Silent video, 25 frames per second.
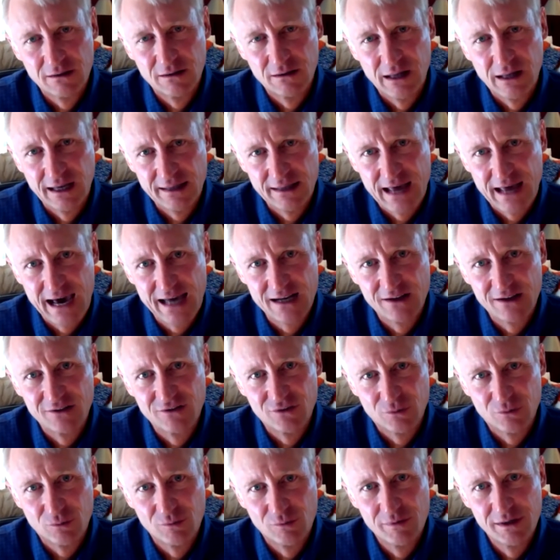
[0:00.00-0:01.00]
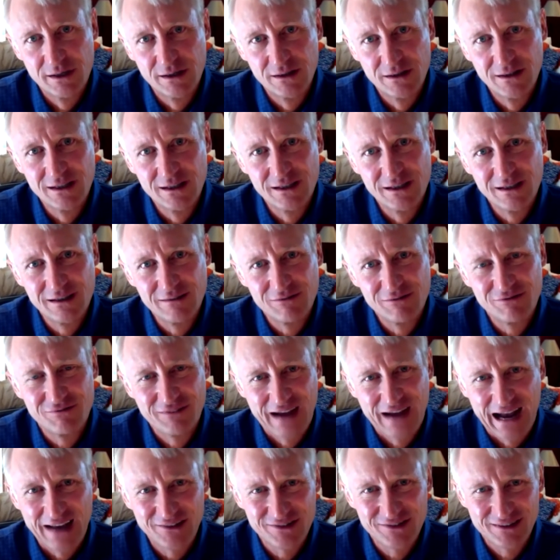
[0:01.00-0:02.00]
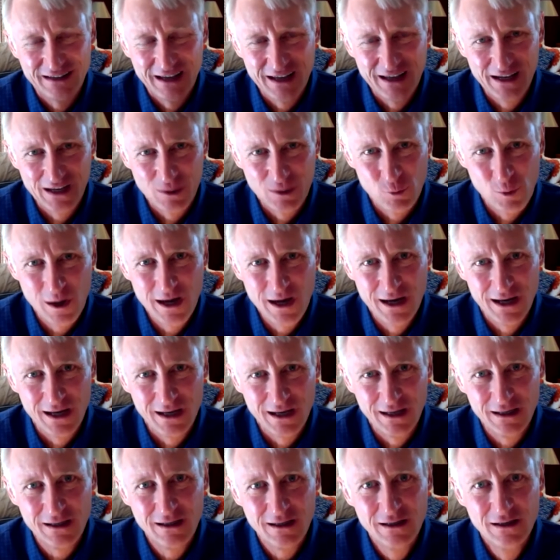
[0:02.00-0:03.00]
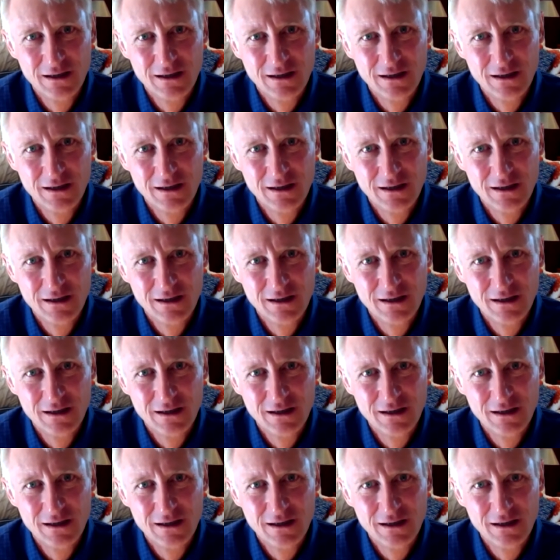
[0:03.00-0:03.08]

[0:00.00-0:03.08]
like that is a really fascinating way